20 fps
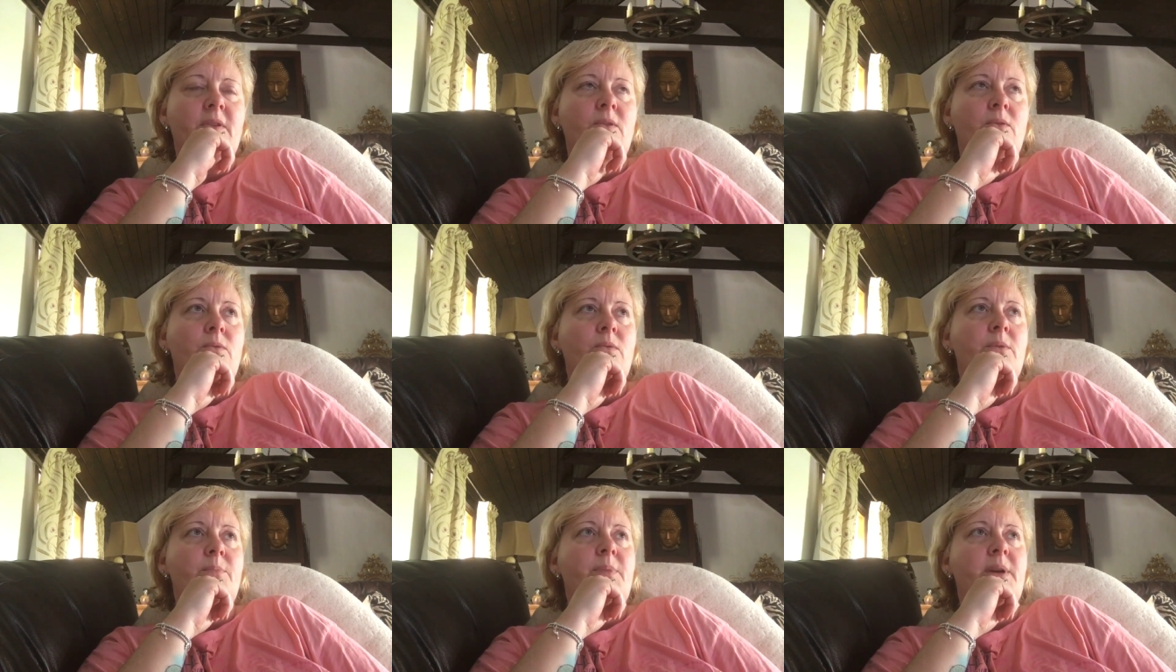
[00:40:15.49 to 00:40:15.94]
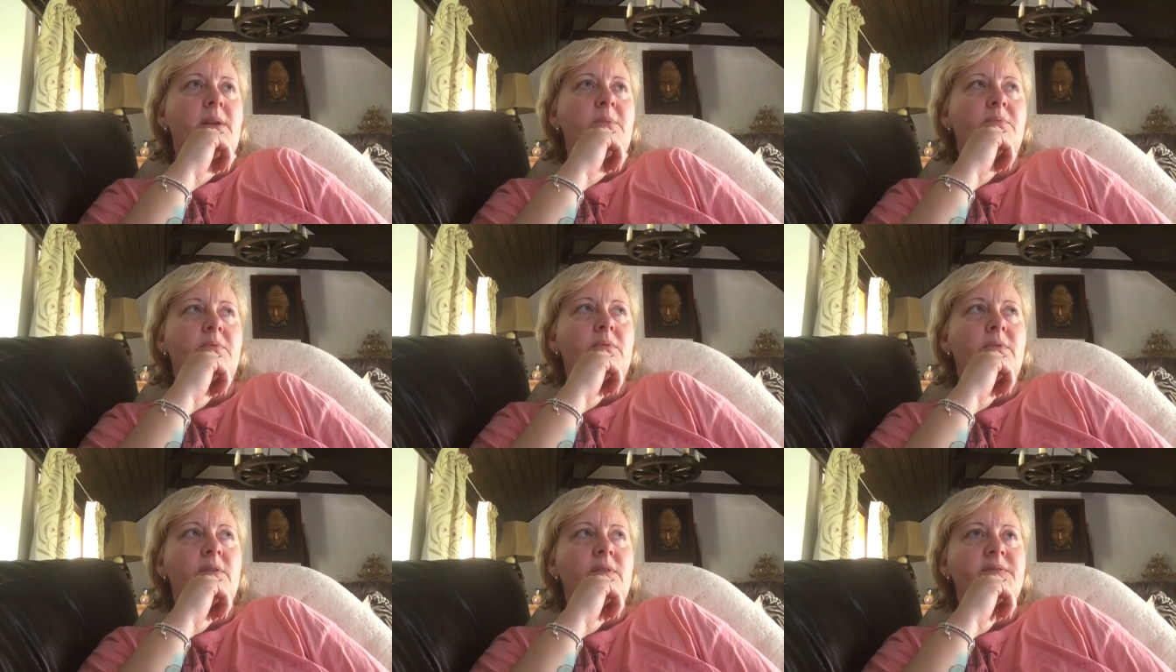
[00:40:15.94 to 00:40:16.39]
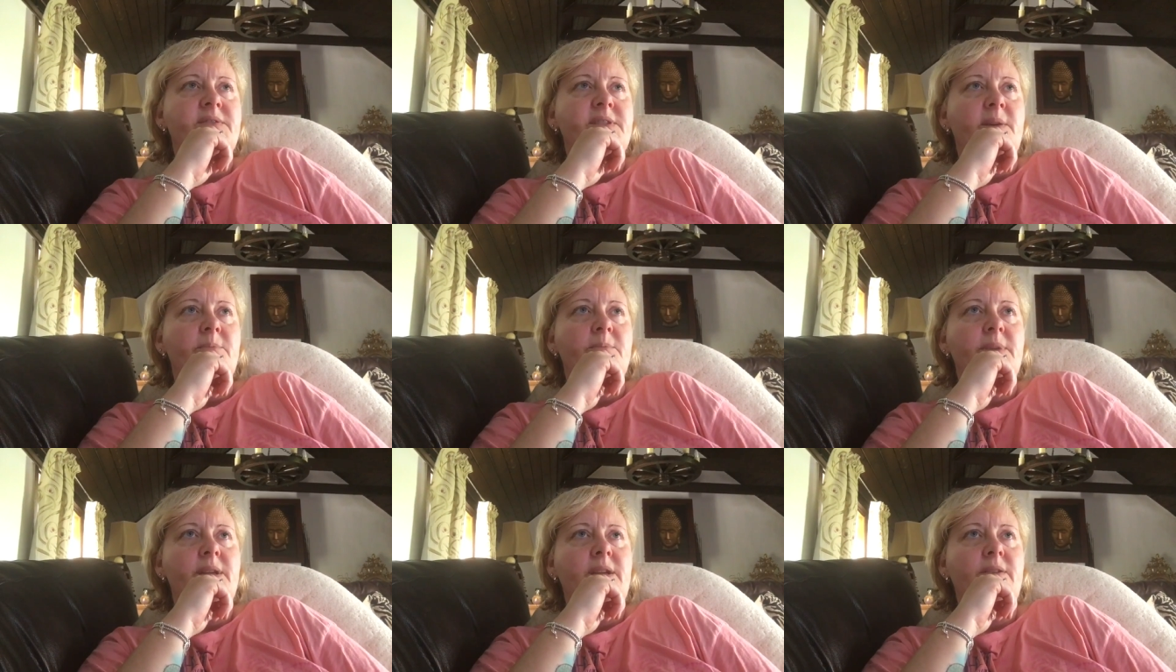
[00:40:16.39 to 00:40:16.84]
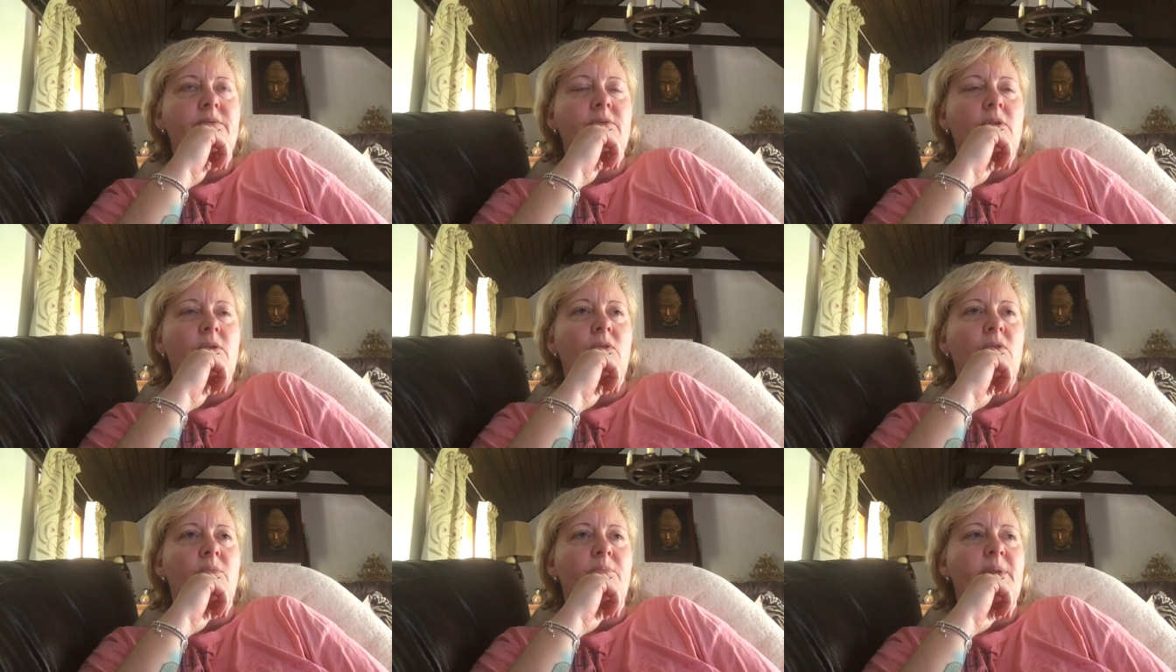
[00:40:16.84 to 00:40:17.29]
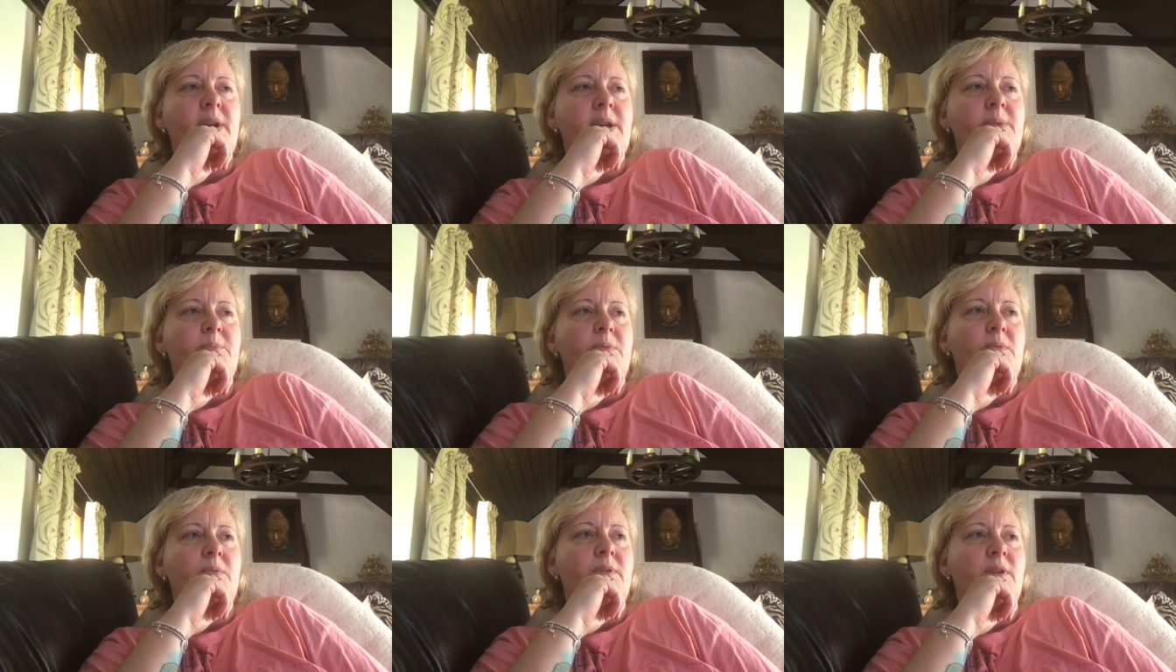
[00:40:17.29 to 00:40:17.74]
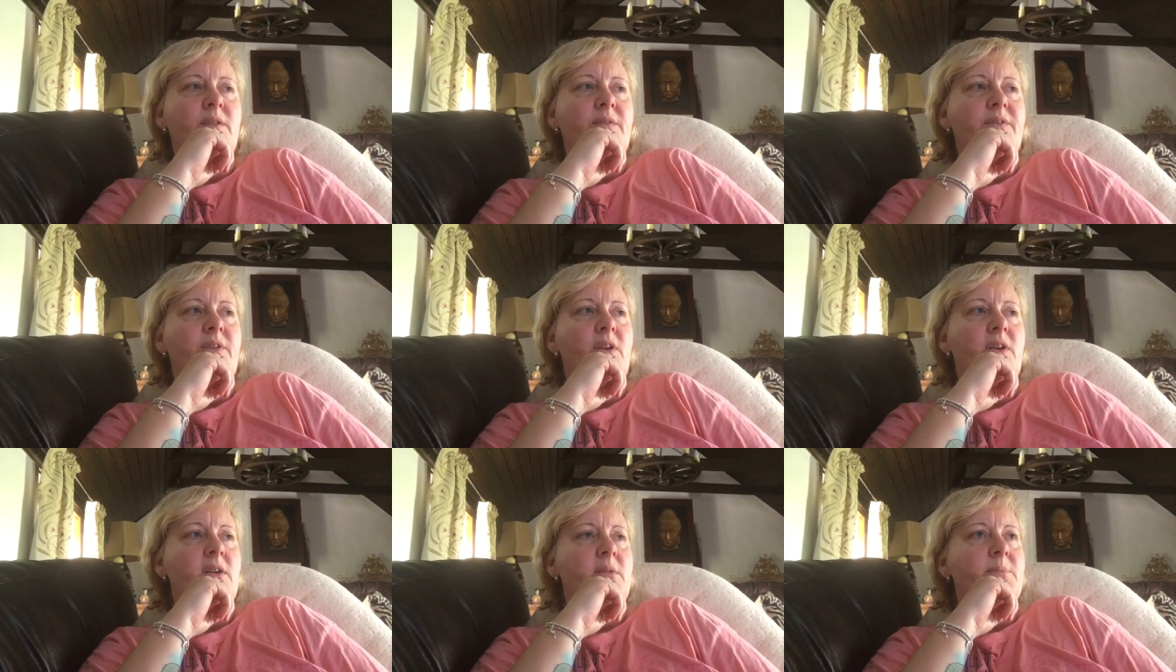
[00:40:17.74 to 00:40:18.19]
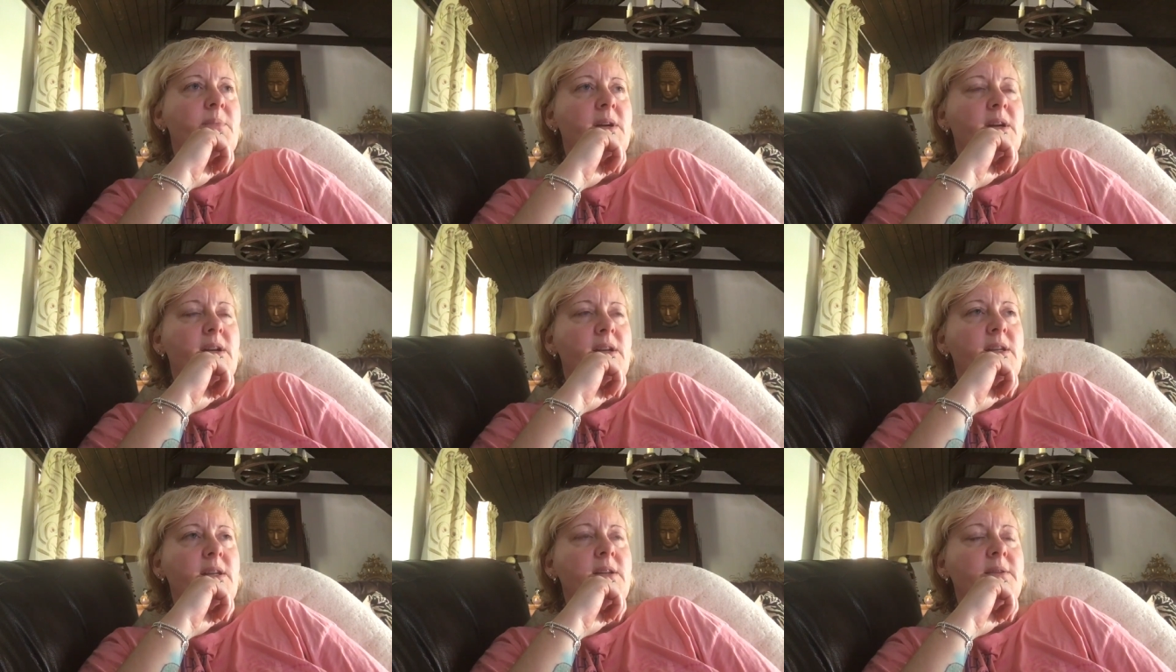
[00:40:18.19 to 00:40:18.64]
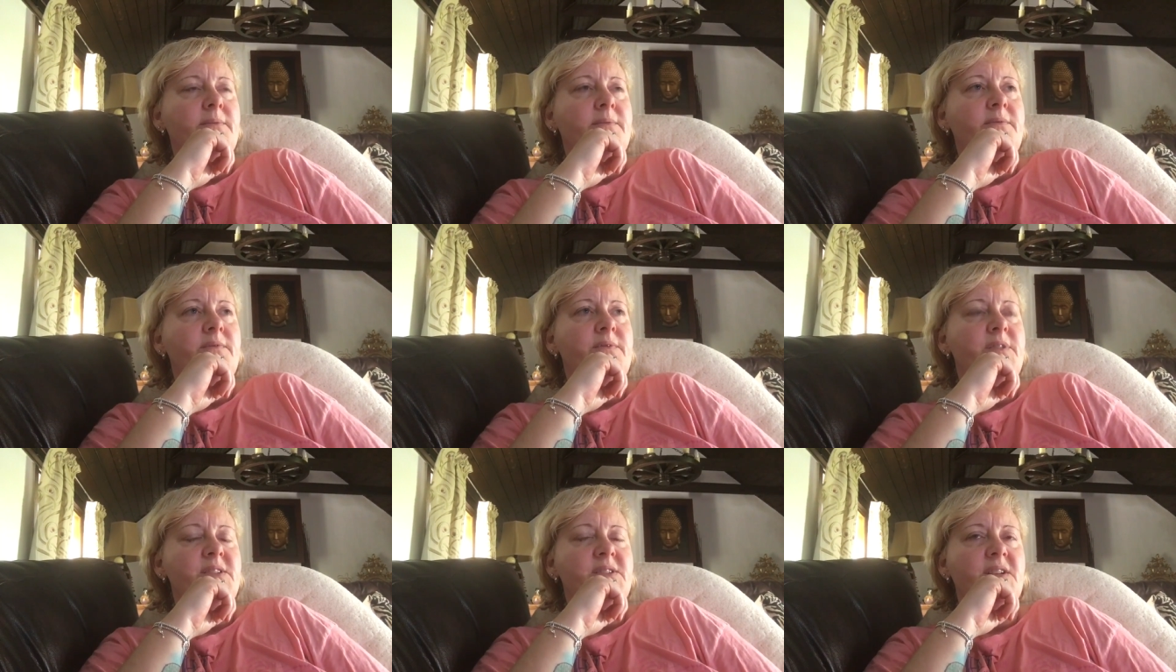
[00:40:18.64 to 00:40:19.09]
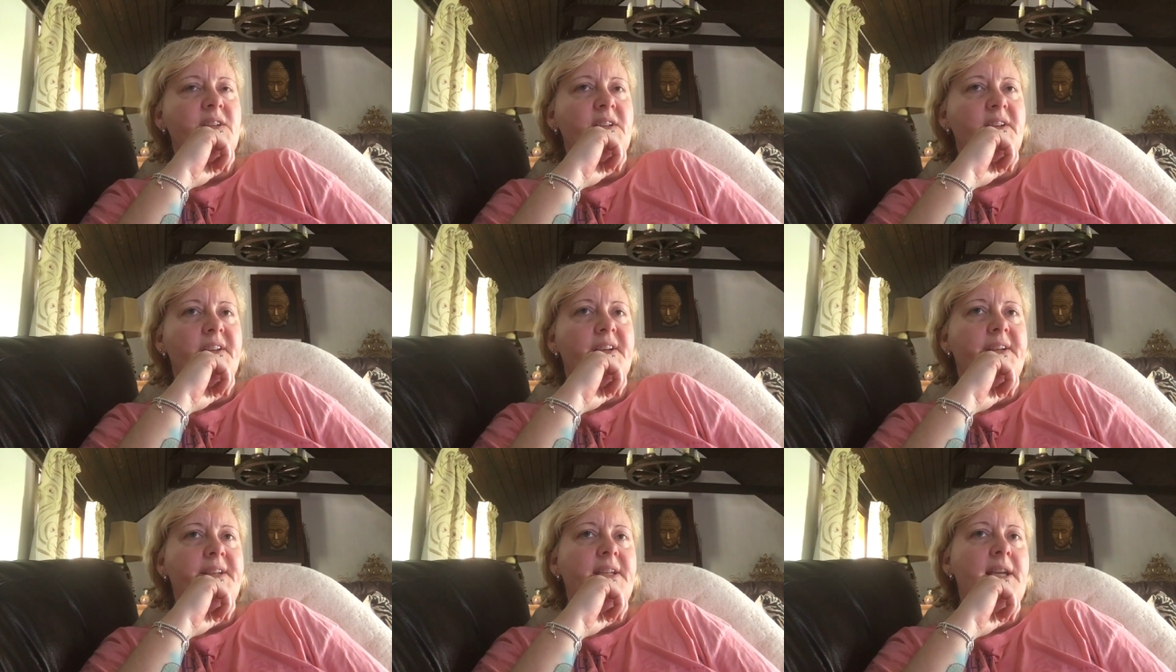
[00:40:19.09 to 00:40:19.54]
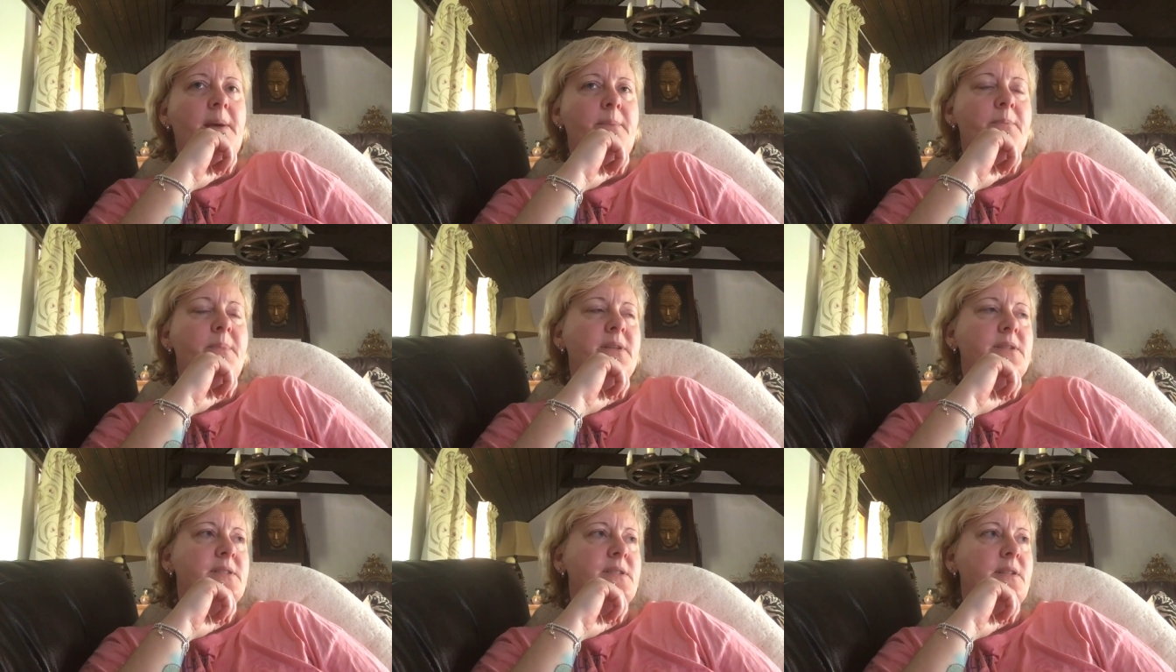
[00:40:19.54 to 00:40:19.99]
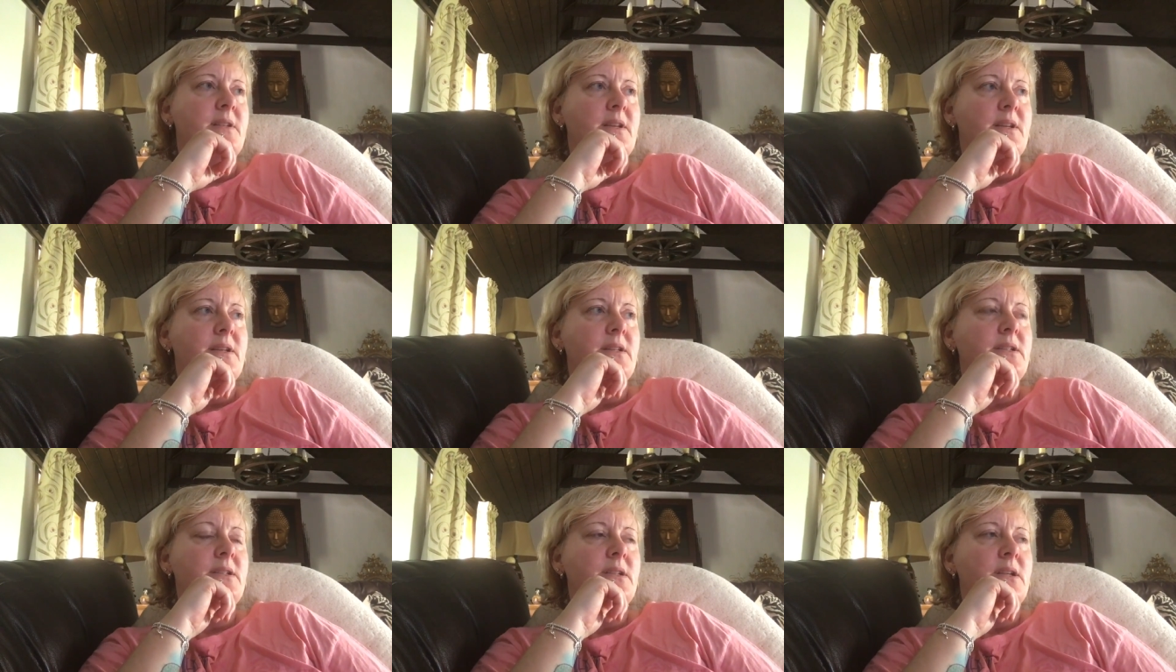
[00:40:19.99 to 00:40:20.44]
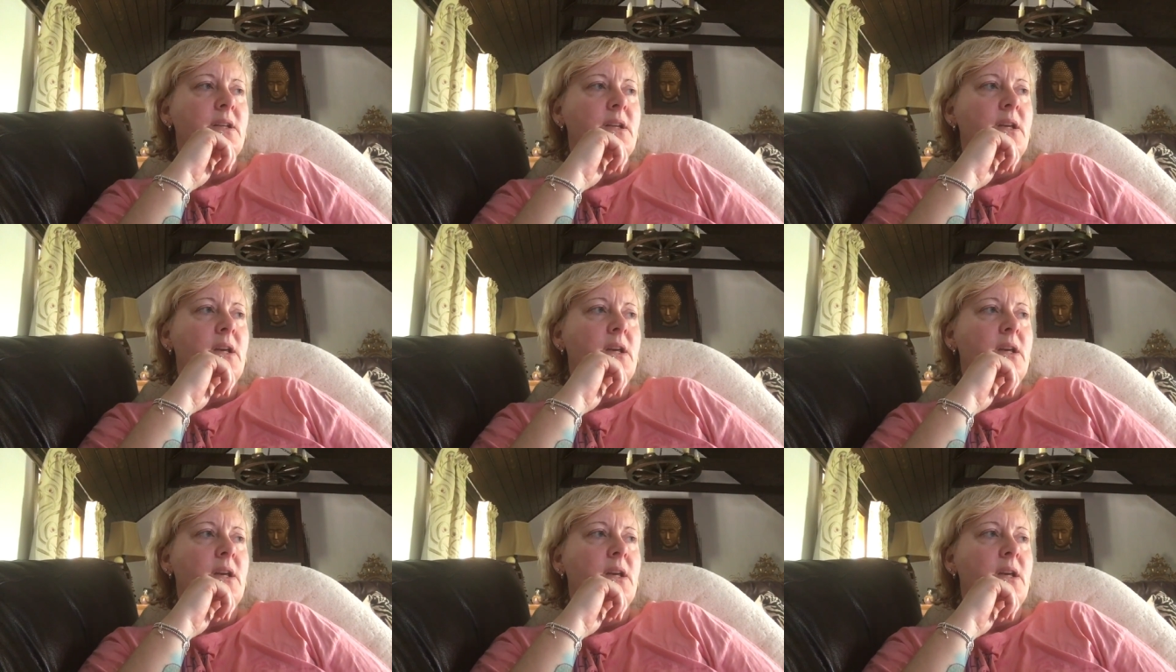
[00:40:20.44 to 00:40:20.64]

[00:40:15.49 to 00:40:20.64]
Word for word: All the people that have done me wrong, or people that have hurt me, physically and mentally,